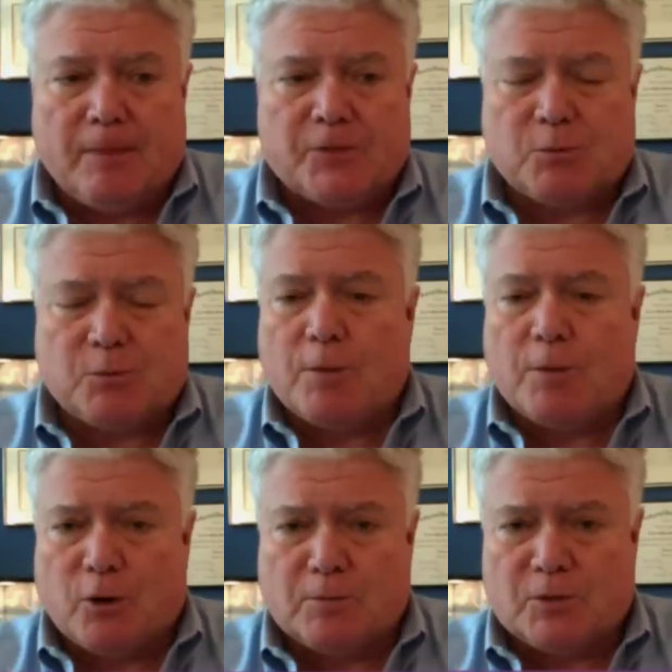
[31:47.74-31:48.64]

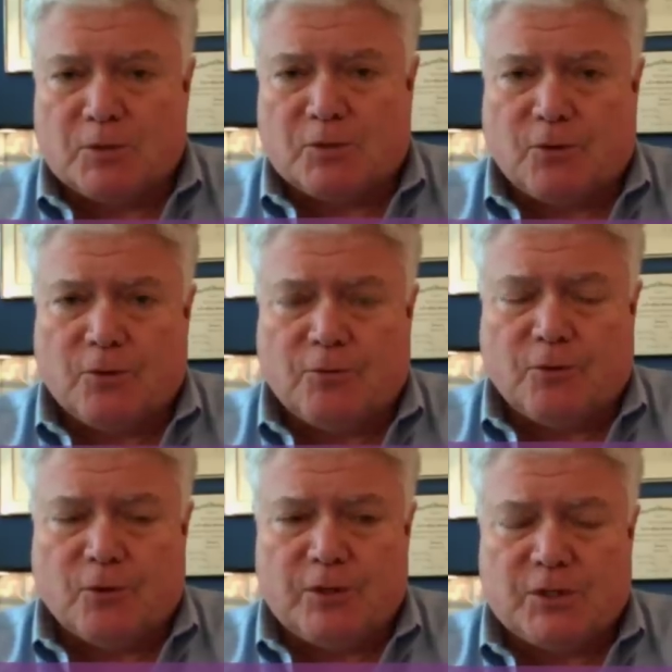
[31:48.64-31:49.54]
support programs
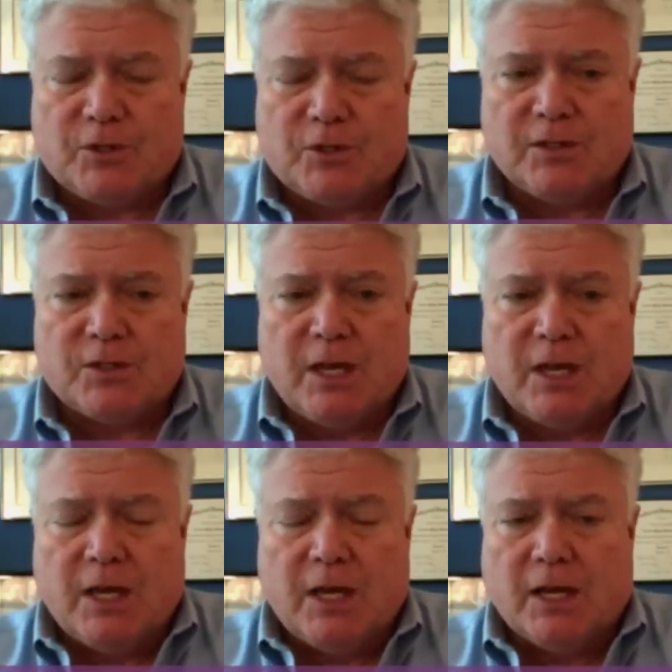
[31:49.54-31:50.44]
for these
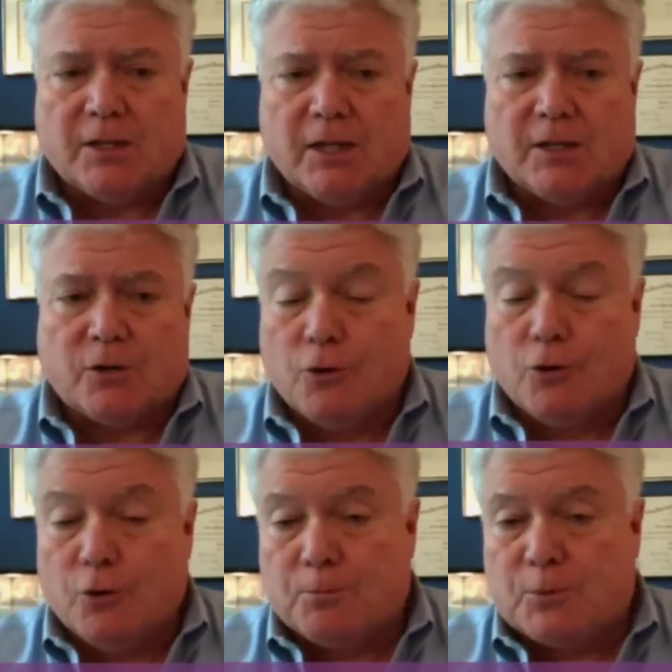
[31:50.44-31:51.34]
kids.
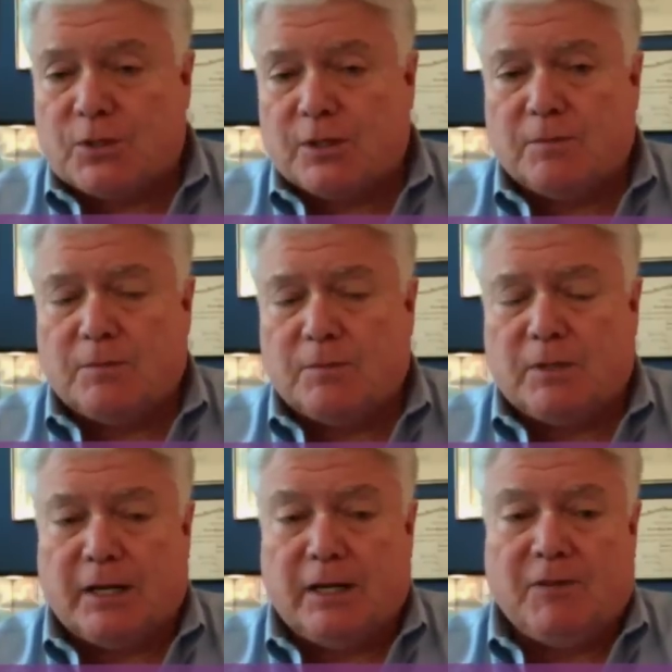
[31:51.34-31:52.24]
Groups,
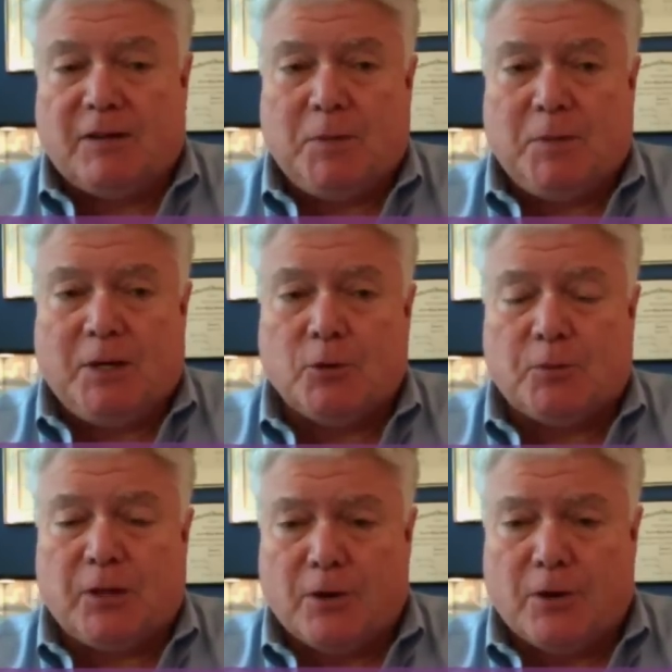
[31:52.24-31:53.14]
it doesn't even have to be
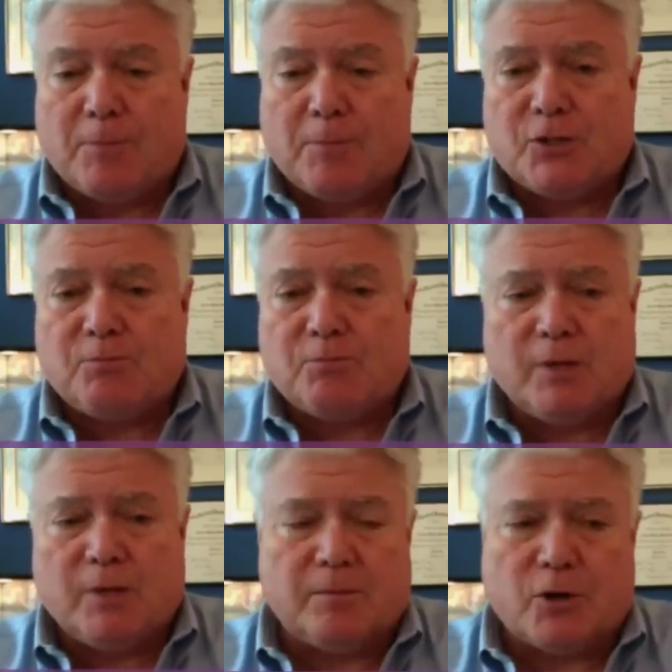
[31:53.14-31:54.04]
group therapy,
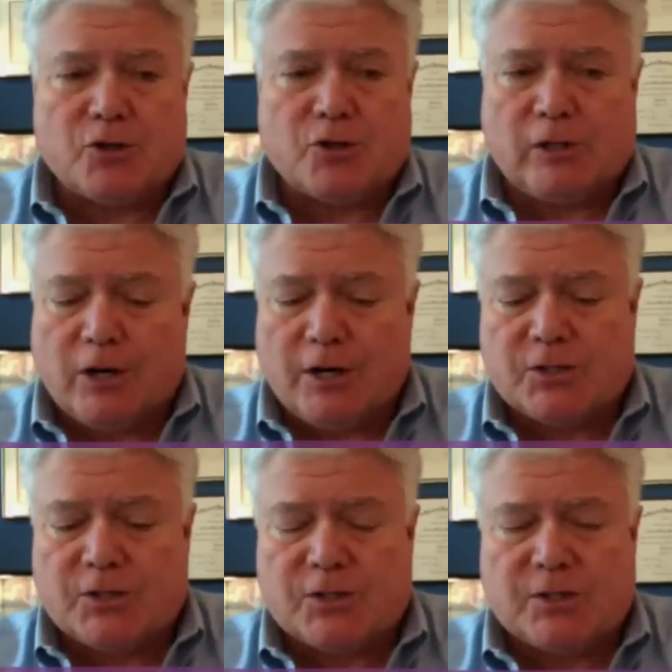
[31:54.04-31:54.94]
just martial
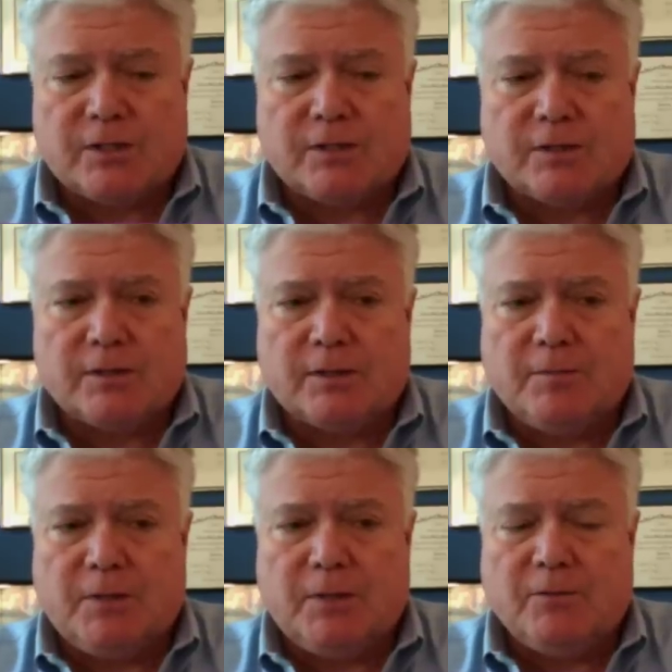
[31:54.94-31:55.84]
arts
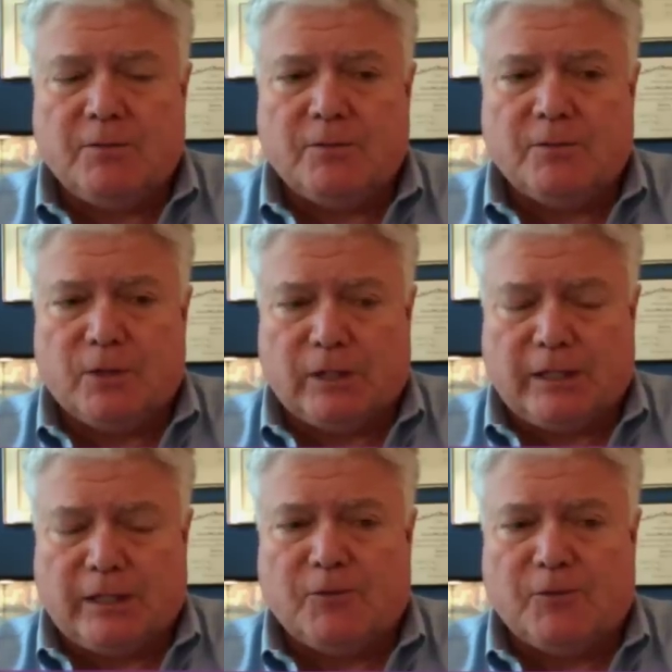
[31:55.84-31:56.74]
can be
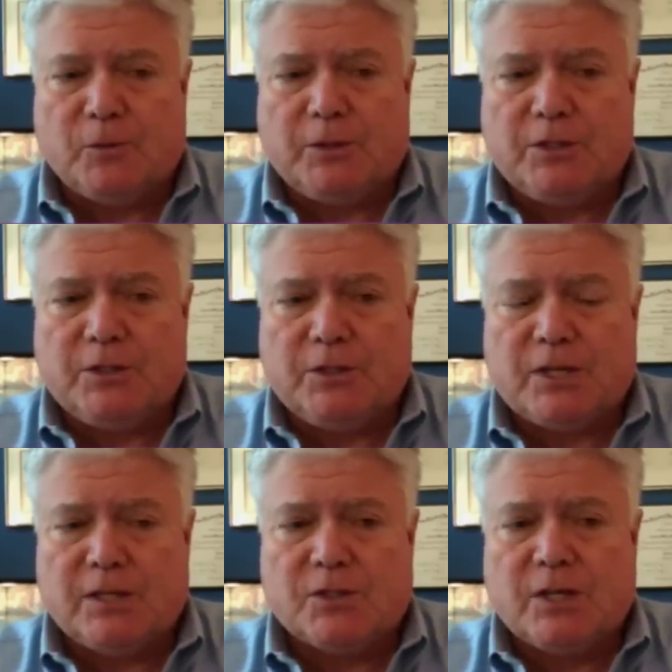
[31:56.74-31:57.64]
really helpful with these
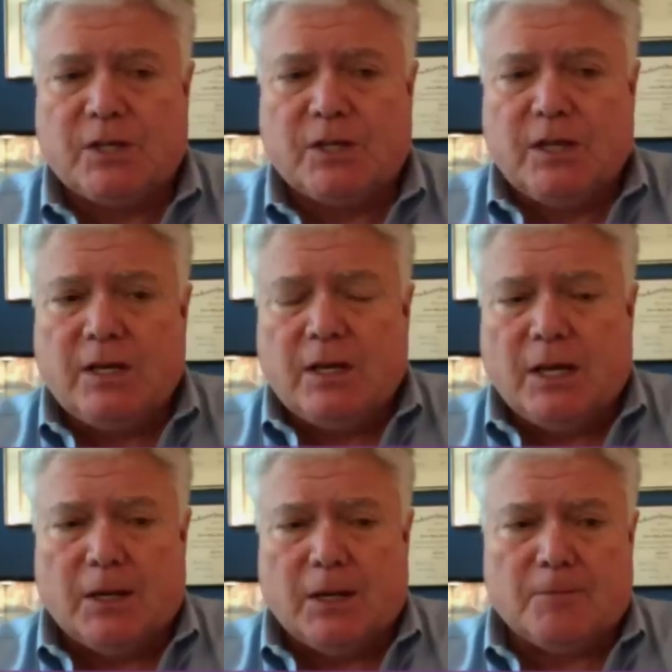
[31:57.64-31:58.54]
kids.
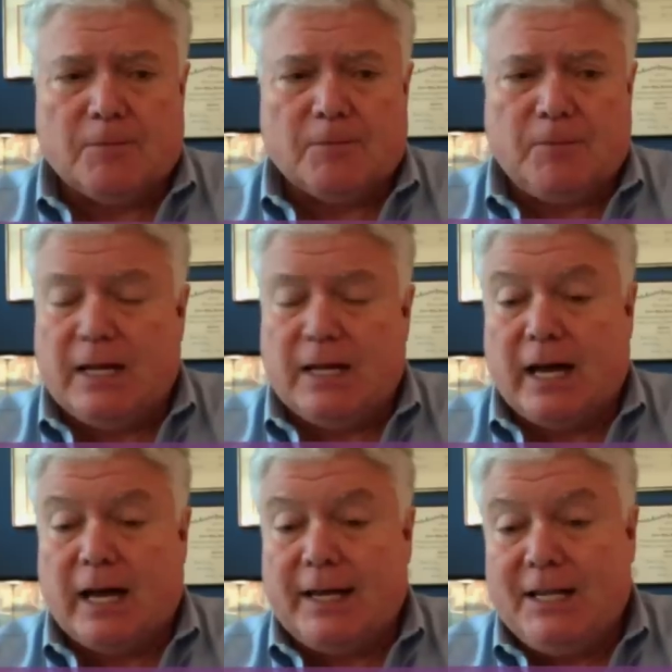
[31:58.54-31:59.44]
Being
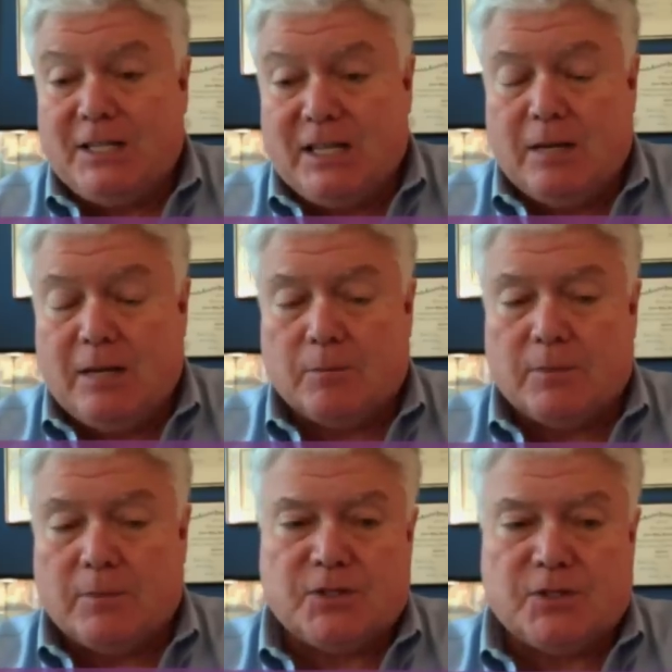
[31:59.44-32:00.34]
on a team
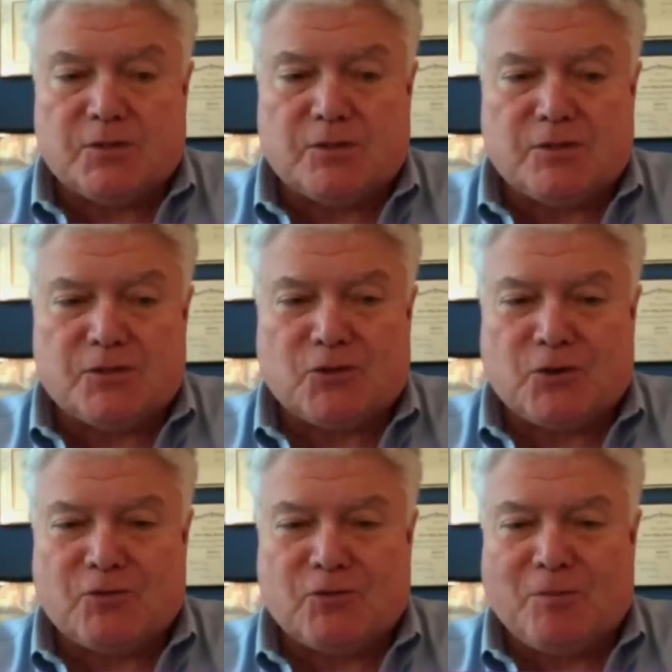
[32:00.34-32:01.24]
is
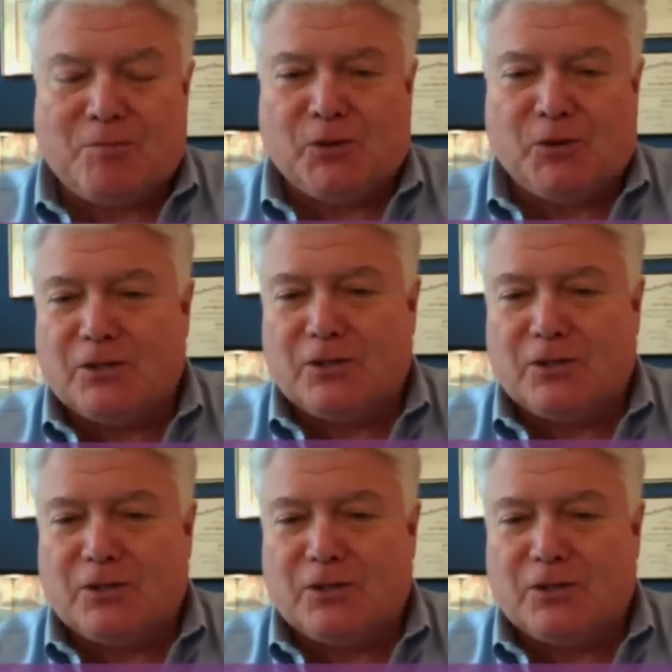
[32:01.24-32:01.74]
sort of a built-in